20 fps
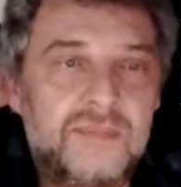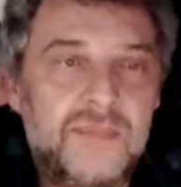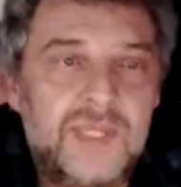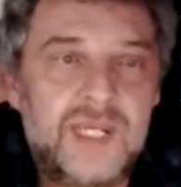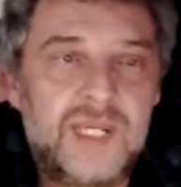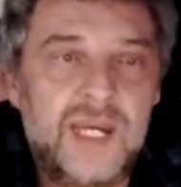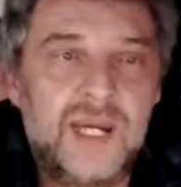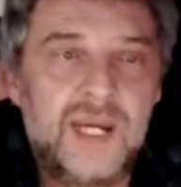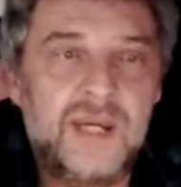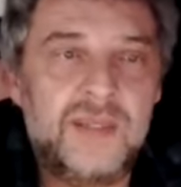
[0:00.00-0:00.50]

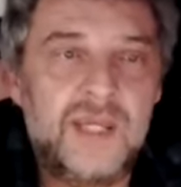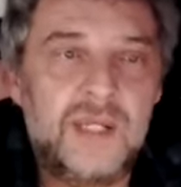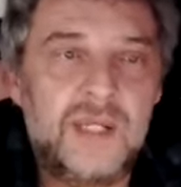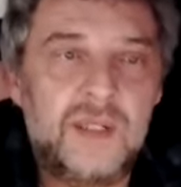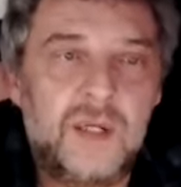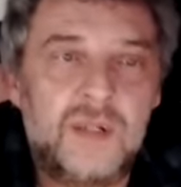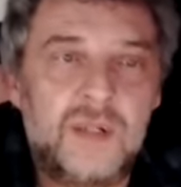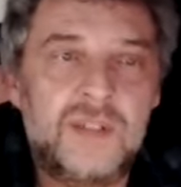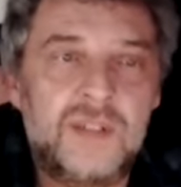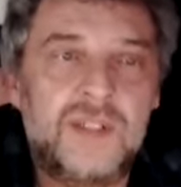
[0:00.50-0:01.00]
Yeah, I think
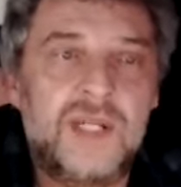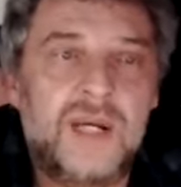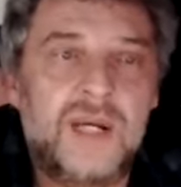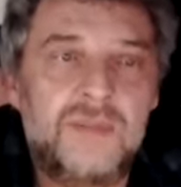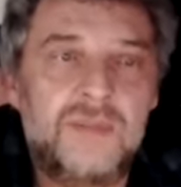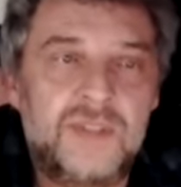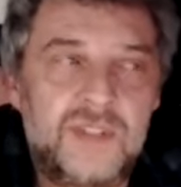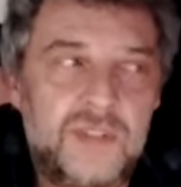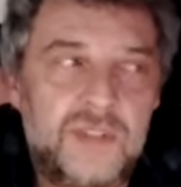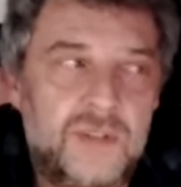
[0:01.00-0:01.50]

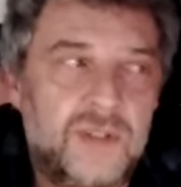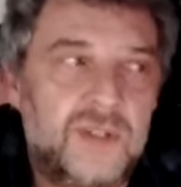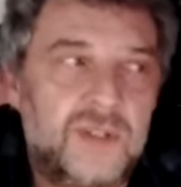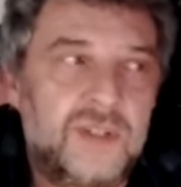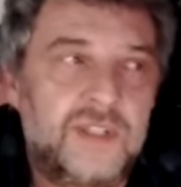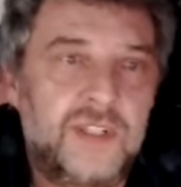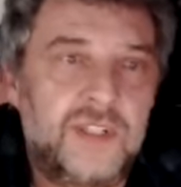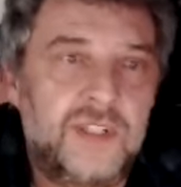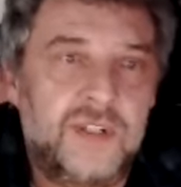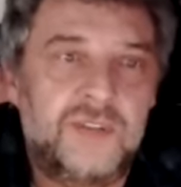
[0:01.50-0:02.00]
lockdown's
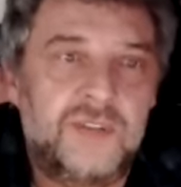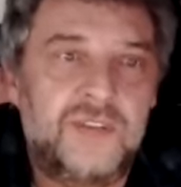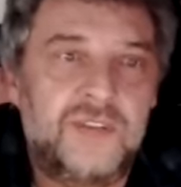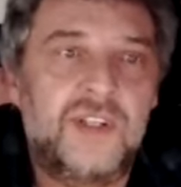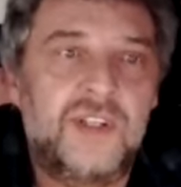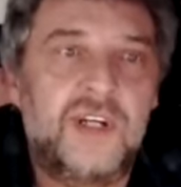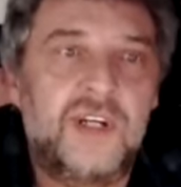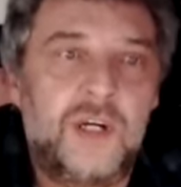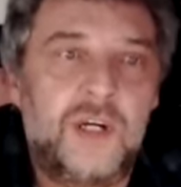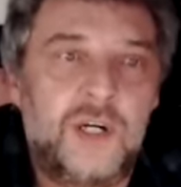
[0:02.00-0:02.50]
taught us
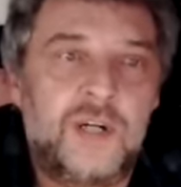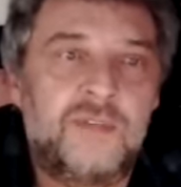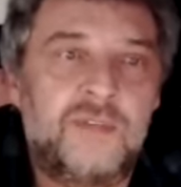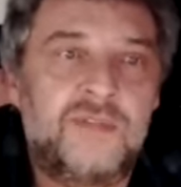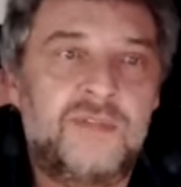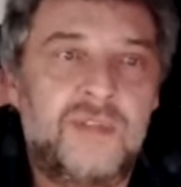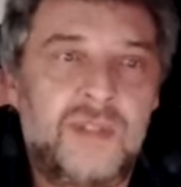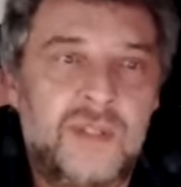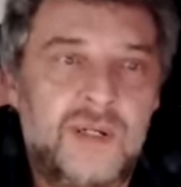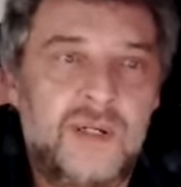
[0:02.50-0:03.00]
an
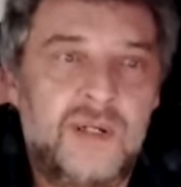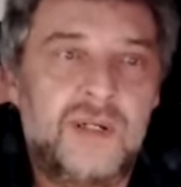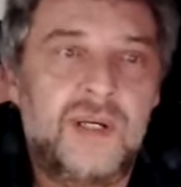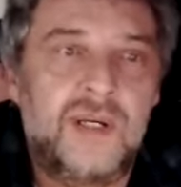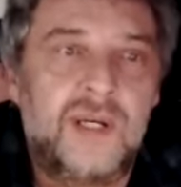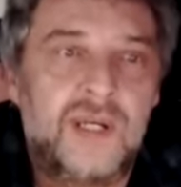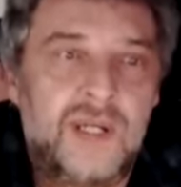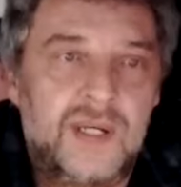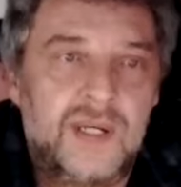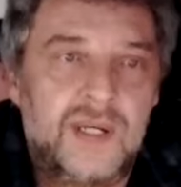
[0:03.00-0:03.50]
awful lot
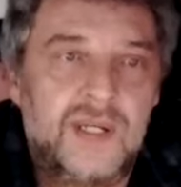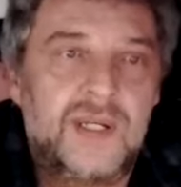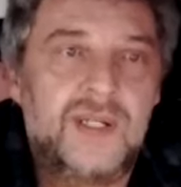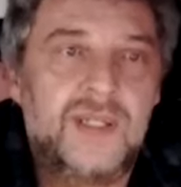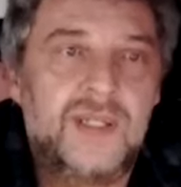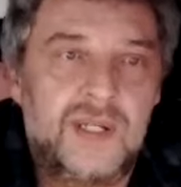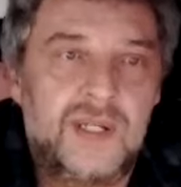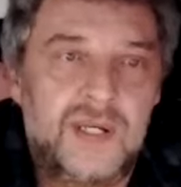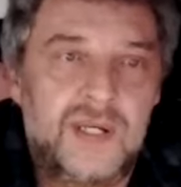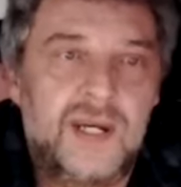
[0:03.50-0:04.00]

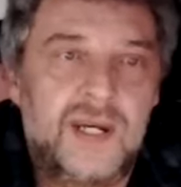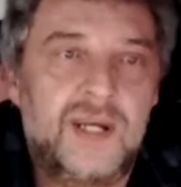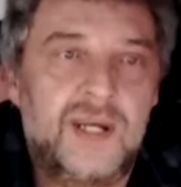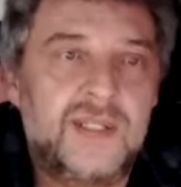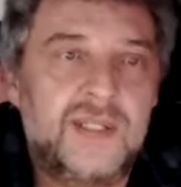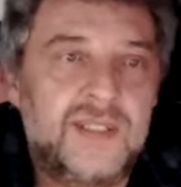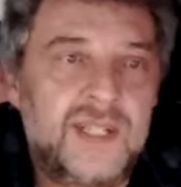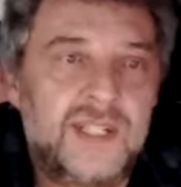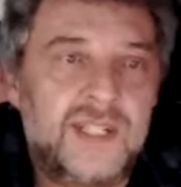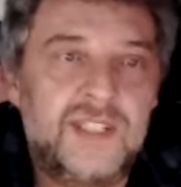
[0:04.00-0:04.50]
that
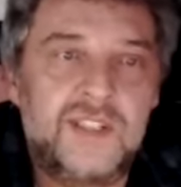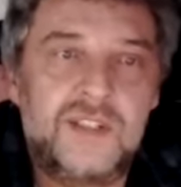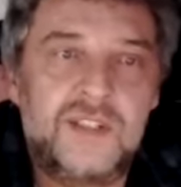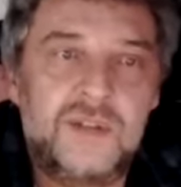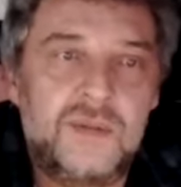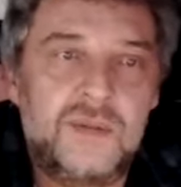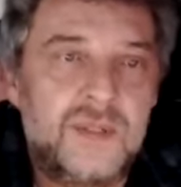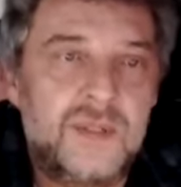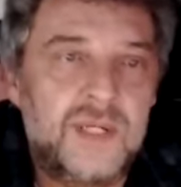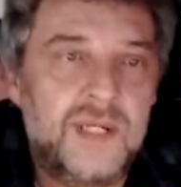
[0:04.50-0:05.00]
art is
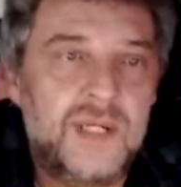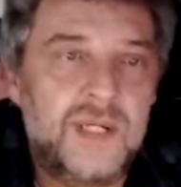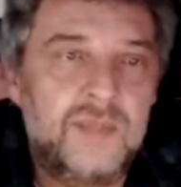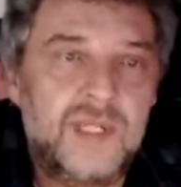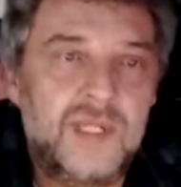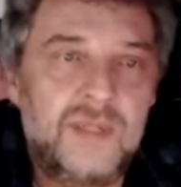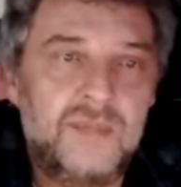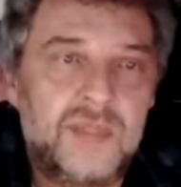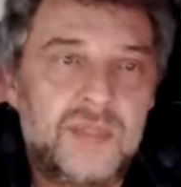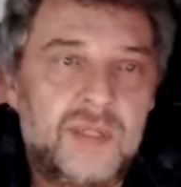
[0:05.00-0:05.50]

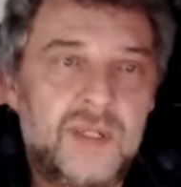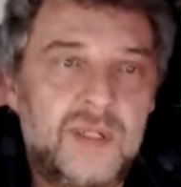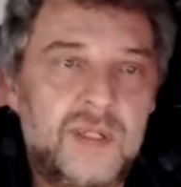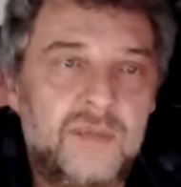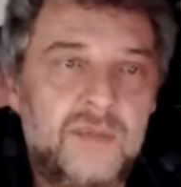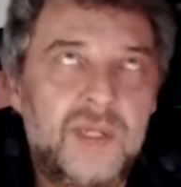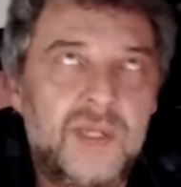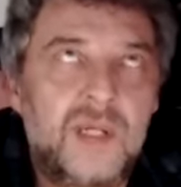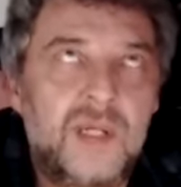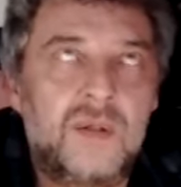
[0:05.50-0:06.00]
extremely
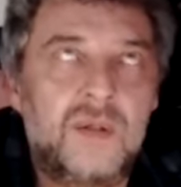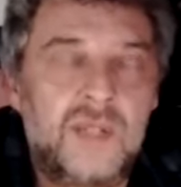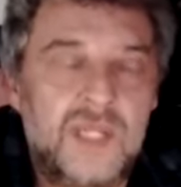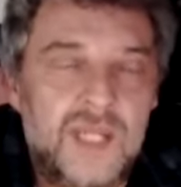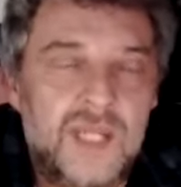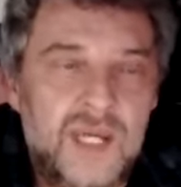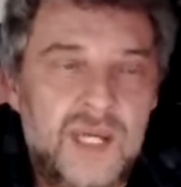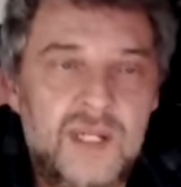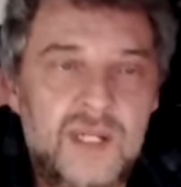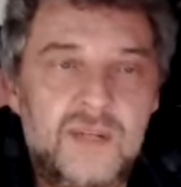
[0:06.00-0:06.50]
important. Being
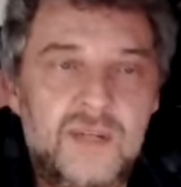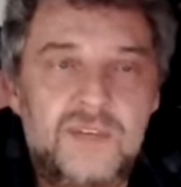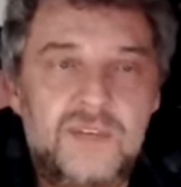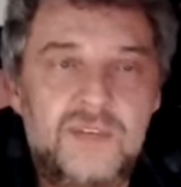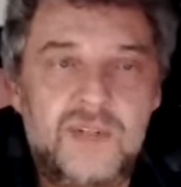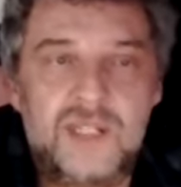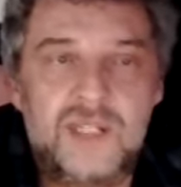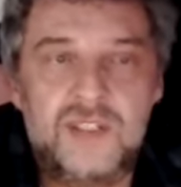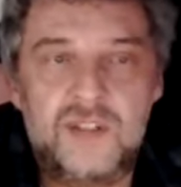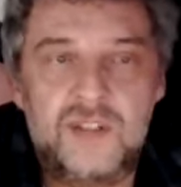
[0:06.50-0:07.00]
creative is
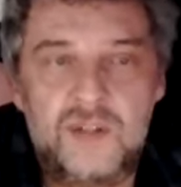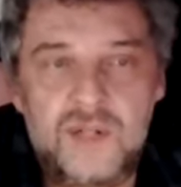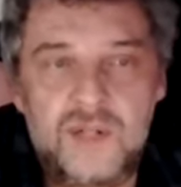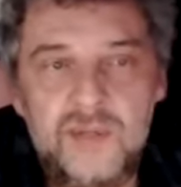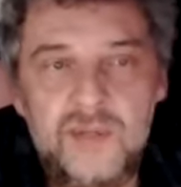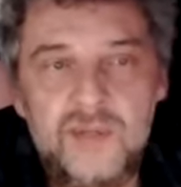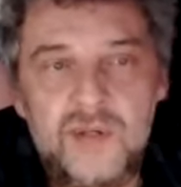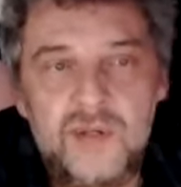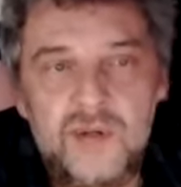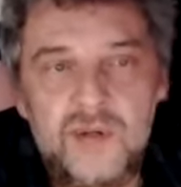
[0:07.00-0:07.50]

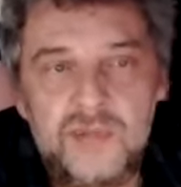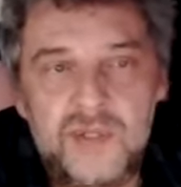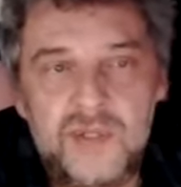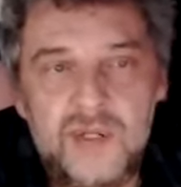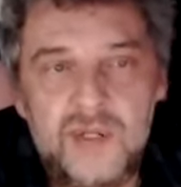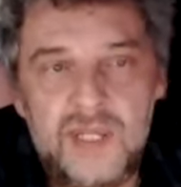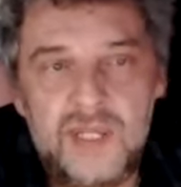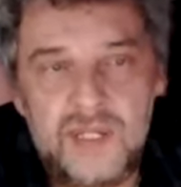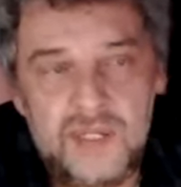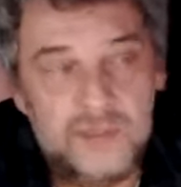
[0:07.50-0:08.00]
extremely
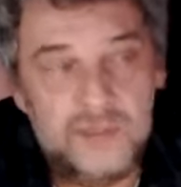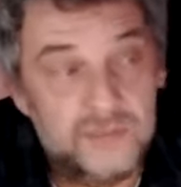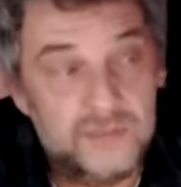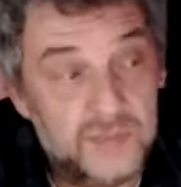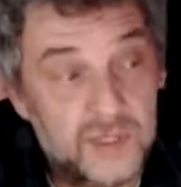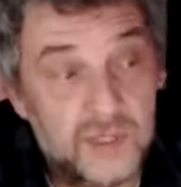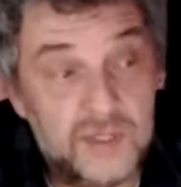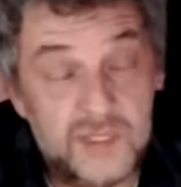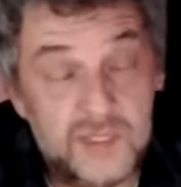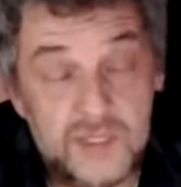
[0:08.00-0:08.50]

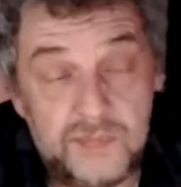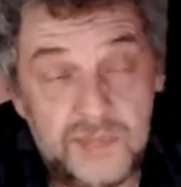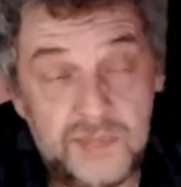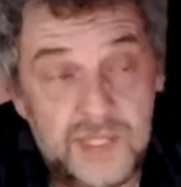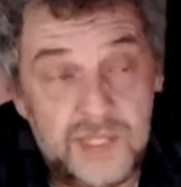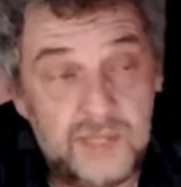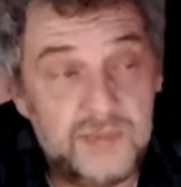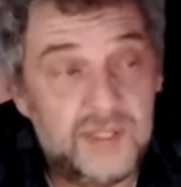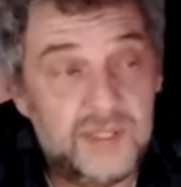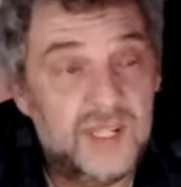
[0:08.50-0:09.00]
important to
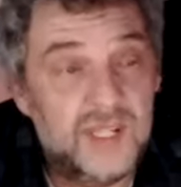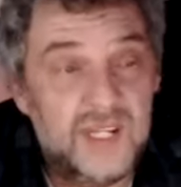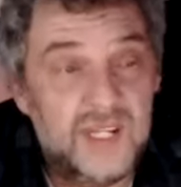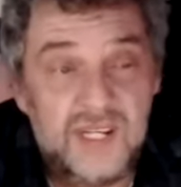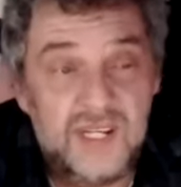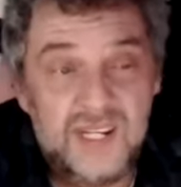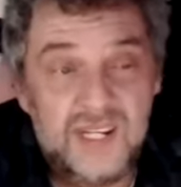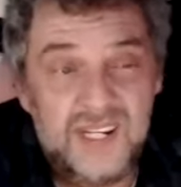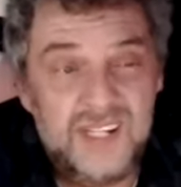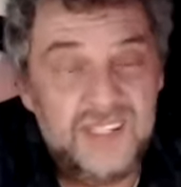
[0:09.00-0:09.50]
people,
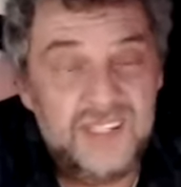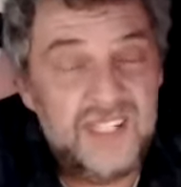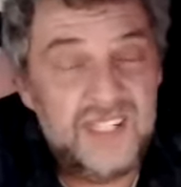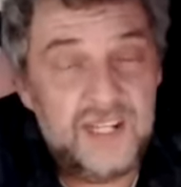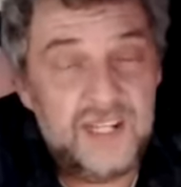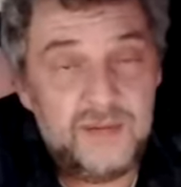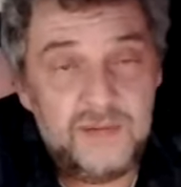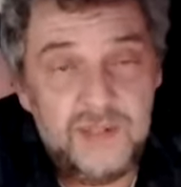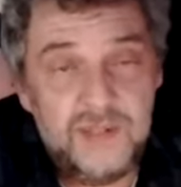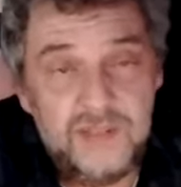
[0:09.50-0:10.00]
and
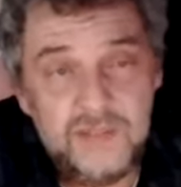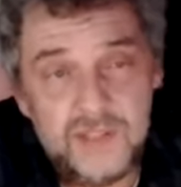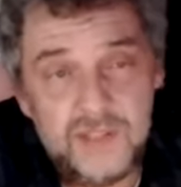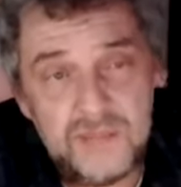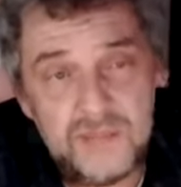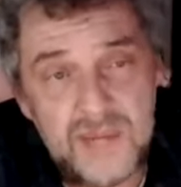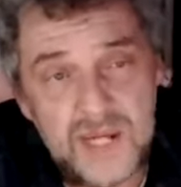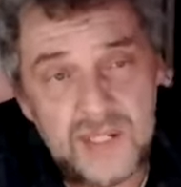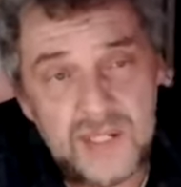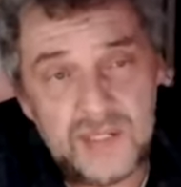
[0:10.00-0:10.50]
definitely for their
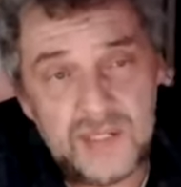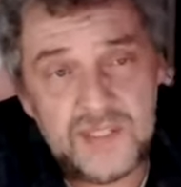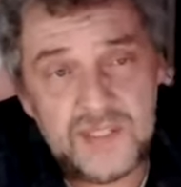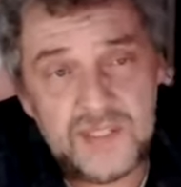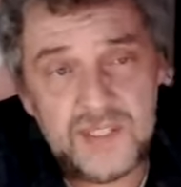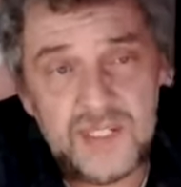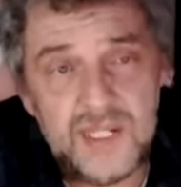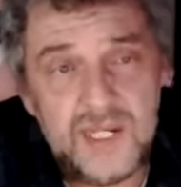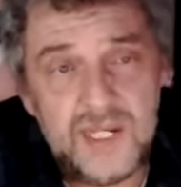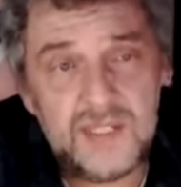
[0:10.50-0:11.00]
mental
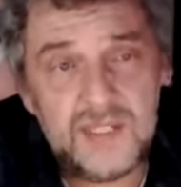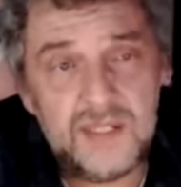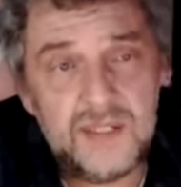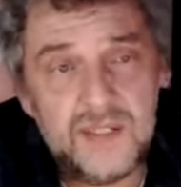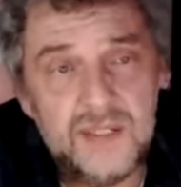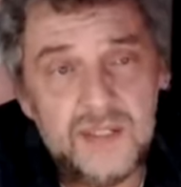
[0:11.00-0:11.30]
state.